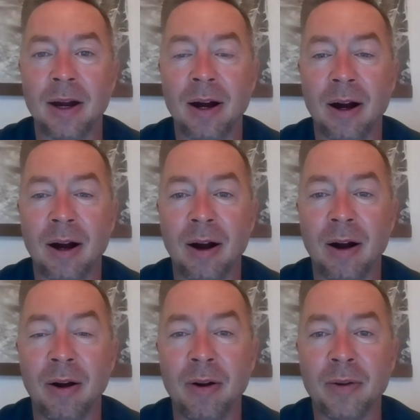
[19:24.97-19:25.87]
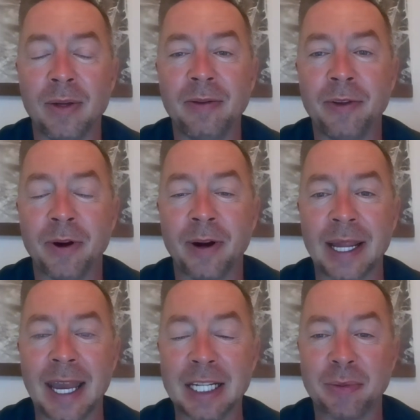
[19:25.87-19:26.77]
if you're on
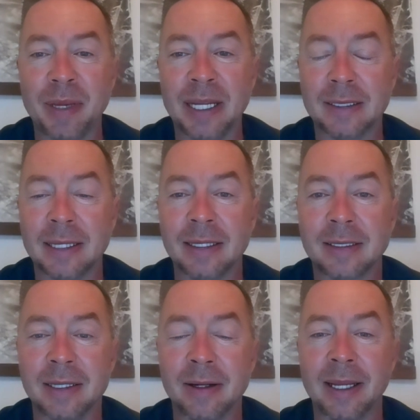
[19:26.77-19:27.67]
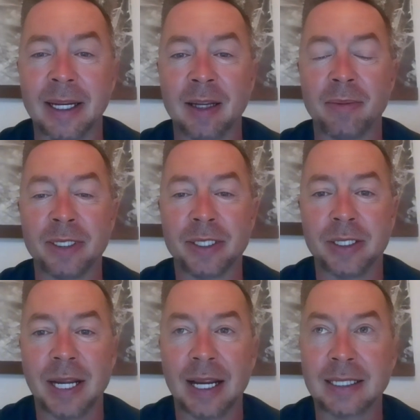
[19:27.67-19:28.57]
a cash basis and you're getting a bunch
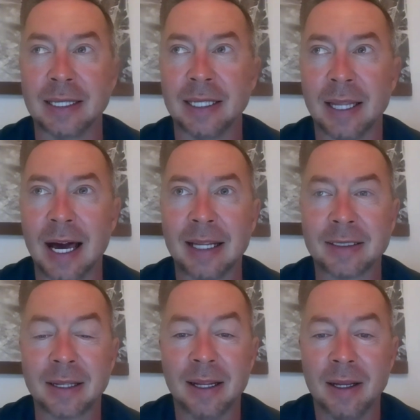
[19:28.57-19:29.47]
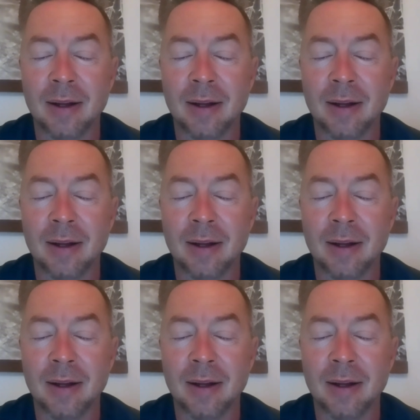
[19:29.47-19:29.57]
of checks in the last